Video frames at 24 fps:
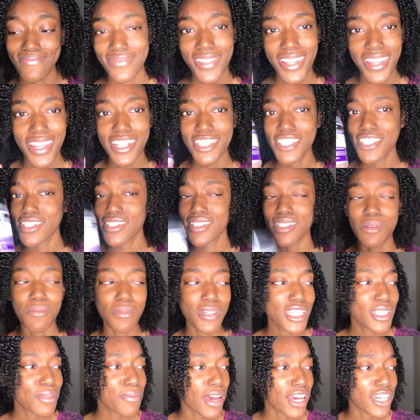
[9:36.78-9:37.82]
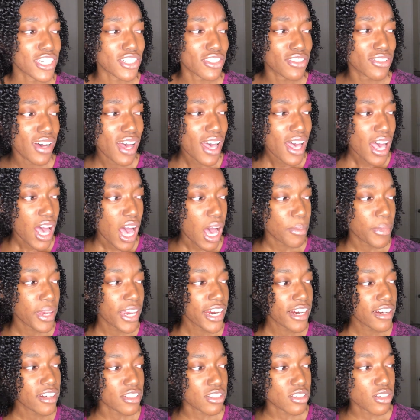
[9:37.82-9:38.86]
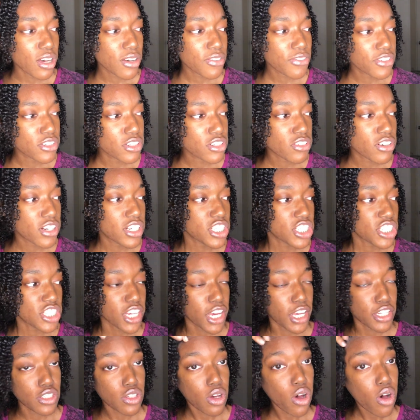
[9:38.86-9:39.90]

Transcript: they're just something special, and my hair does not feel crunchy at